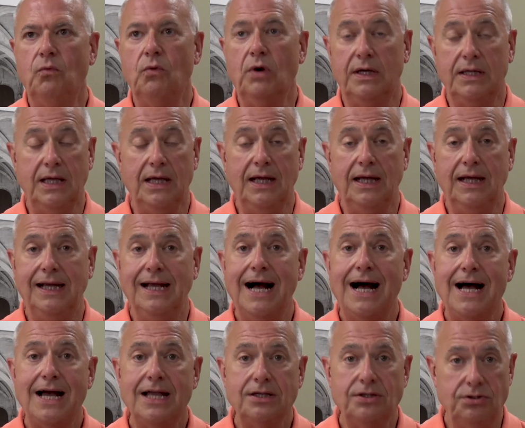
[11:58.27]
what can
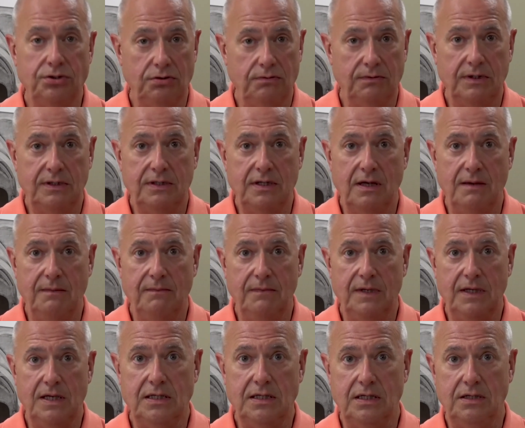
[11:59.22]
God do with them